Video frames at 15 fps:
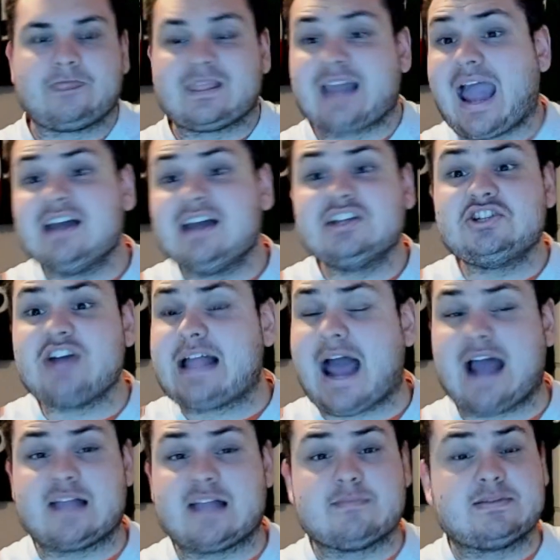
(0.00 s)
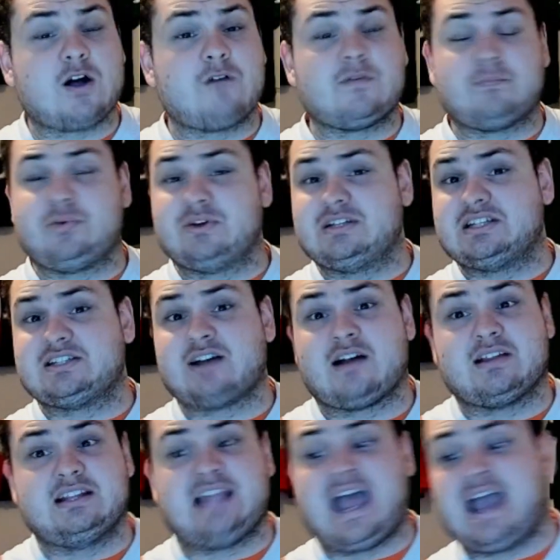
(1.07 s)
A-Chain had himself a pretty
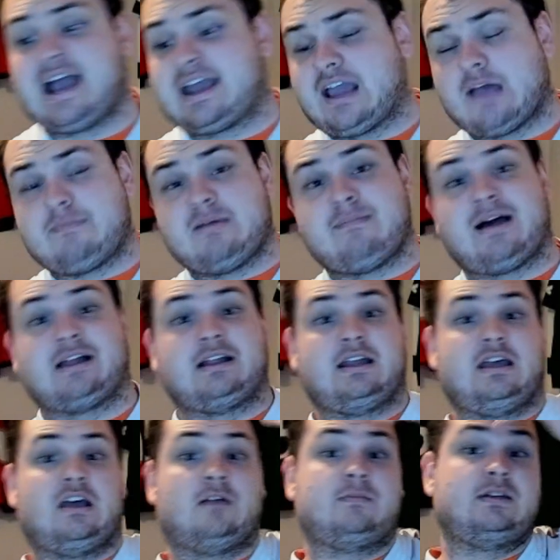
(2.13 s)
solid day. I can't be mad at him.